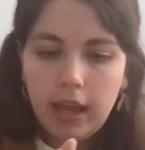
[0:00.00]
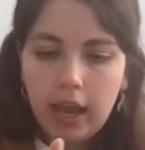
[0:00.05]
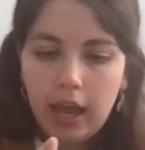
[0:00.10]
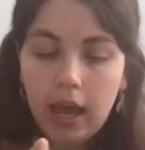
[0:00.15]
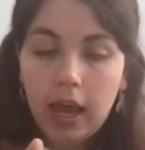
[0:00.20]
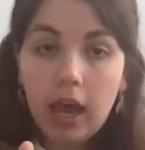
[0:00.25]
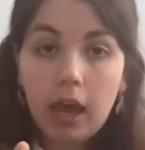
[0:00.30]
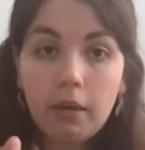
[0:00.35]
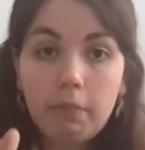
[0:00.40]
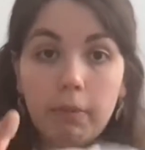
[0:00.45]

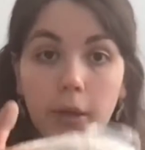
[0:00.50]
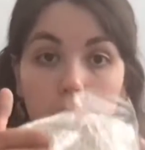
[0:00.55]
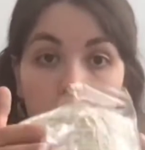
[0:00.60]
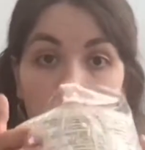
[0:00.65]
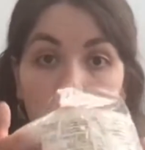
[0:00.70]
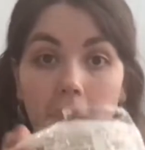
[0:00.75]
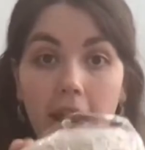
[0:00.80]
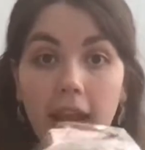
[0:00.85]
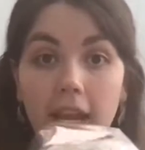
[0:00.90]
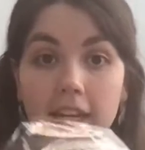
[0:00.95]
But
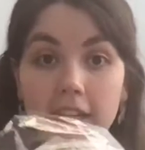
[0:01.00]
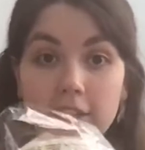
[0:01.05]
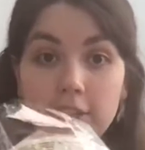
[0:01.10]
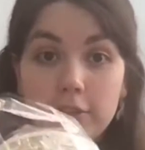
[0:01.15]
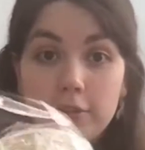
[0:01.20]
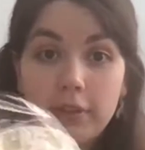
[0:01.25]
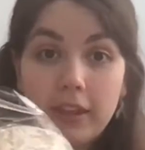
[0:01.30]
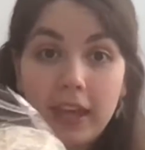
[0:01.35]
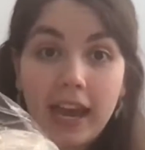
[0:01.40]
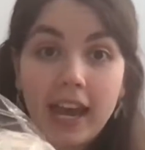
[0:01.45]
go ahead and
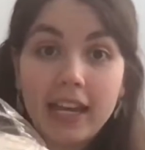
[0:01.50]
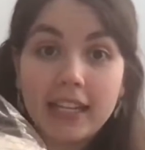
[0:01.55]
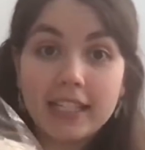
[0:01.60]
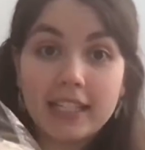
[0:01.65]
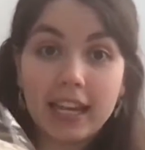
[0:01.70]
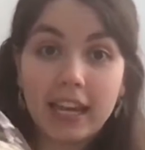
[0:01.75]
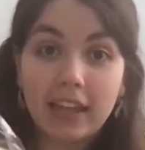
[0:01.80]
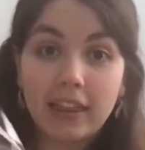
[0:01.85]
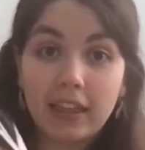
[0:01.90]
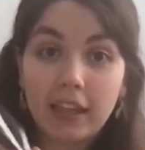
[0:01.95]
do that,
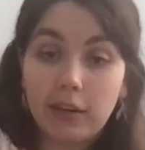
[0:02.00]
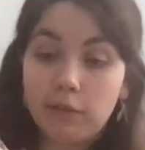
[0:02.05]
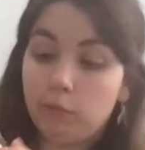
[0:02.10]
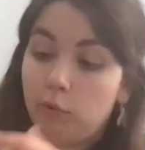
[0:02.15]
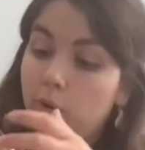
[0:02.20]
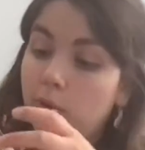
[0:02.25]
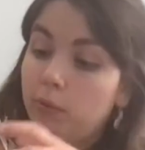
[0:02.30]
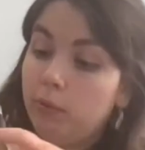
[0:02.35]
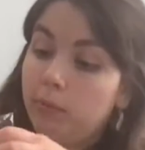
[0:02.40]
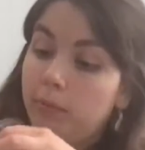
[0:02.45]
and then
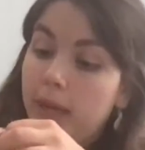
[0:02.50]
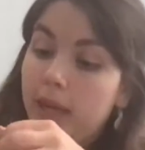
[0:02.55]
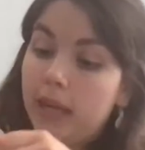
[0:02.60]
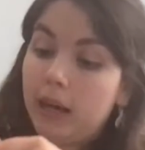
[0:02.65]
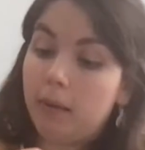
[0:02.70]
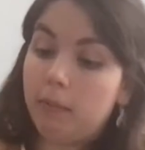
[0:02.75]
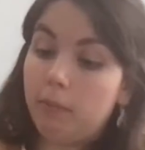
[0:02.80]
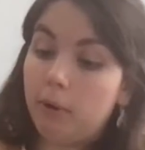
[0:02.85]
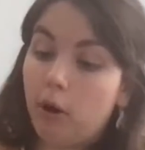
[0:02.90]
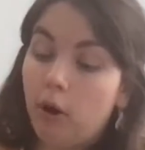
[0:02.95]
we'll make
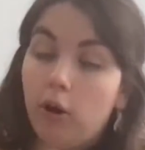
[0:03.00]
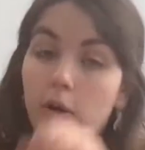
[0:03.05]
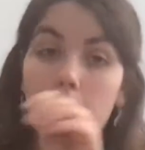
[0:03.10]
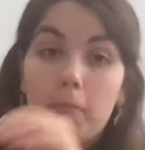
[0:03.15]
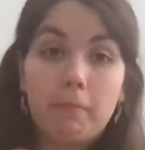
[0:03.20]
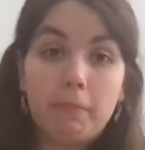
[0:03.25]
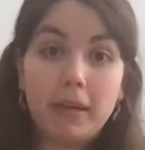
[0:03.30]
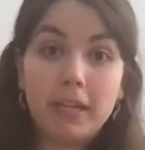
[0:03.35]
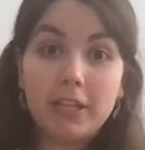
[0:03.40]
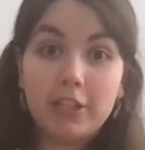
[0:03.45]
up our
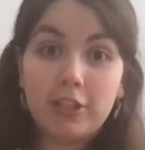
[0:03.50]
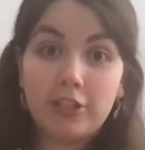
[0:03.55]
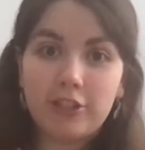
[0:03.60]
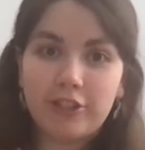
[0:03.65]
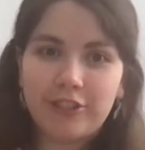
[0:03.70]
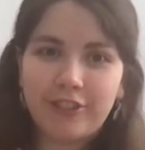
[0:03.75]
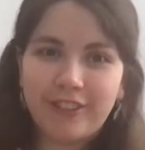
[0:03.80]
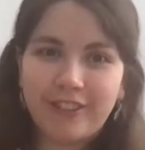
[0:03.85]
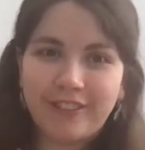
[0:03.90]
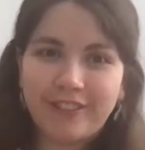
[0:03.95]

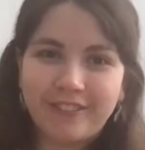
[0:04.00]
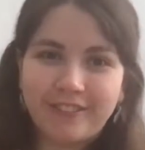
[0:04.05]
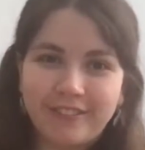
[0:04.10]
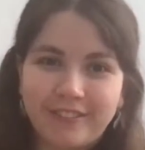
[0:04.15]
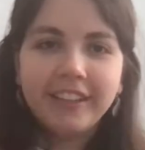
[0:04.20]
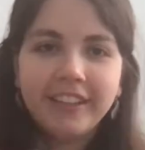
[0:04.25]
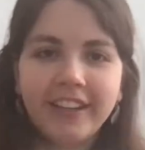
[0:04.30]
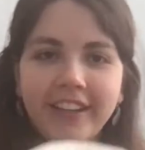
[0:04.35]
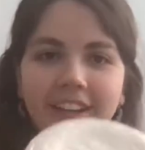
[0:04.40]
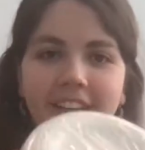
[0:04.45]
mixture.
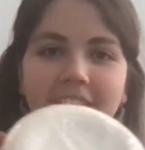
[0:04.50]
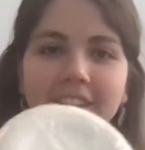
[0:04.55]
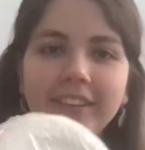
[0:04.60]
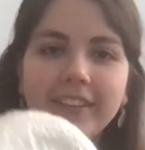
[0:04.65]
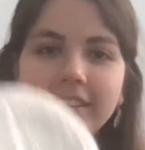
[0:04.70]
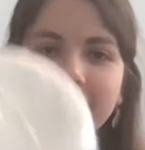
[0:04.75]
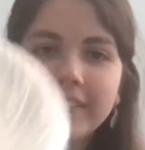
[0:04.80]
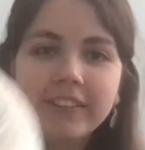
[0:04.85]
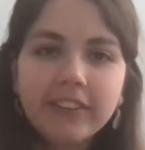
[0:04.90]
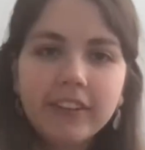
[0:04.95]

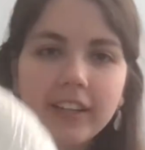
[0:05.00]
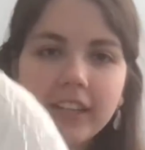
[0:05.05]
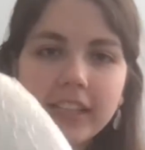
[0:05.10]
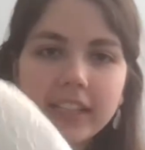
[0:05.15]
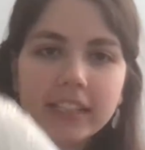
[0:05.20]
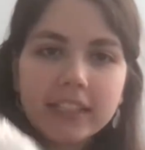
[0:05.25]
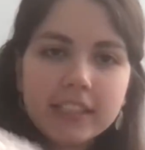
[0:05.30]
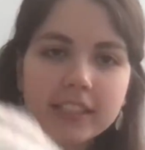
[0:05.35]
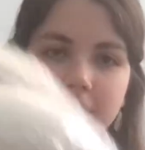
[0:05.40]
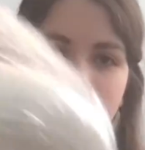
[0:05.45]
All
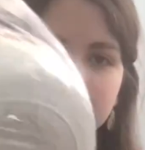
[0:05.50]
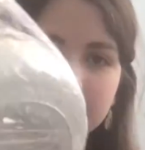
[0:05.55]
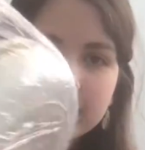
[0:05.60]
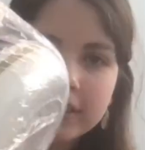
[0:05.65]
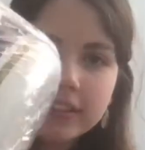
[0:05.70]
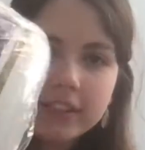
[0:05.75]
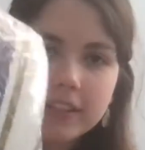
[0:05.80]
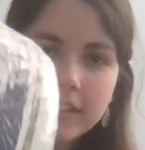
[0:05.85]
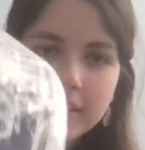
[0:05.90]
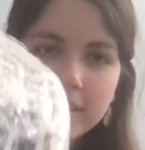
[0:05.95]
right, so it's
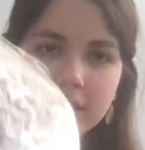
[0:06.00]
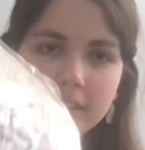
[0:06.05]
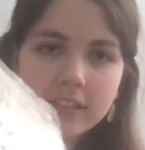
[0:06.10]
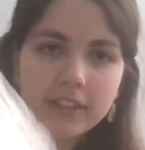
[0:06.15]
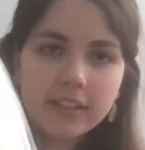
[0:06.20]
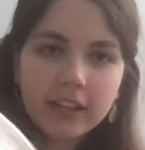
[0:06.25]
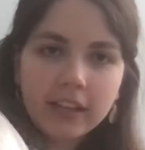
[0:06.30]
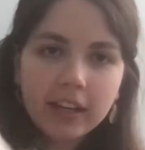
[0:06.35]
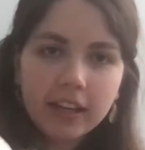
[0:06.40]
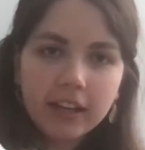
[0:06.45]
all
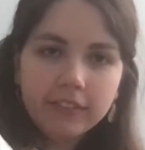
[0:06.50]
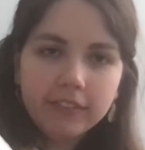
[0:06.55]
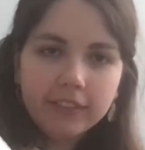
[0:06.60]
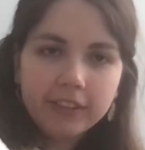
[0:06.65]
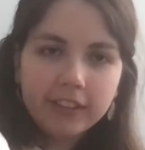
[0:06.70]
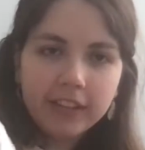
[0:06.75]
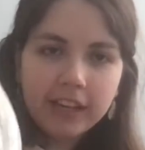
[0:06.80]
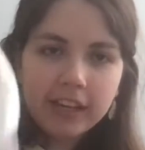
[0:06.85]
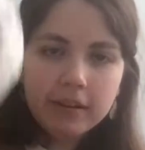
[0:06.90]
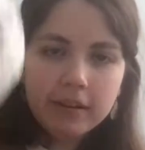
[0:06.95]

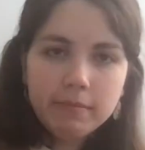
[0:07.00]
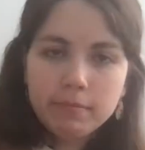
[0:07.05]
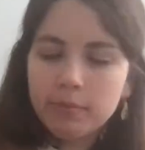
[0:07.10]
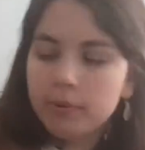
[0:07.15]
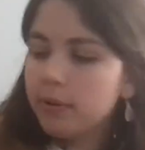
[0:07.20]
covered up.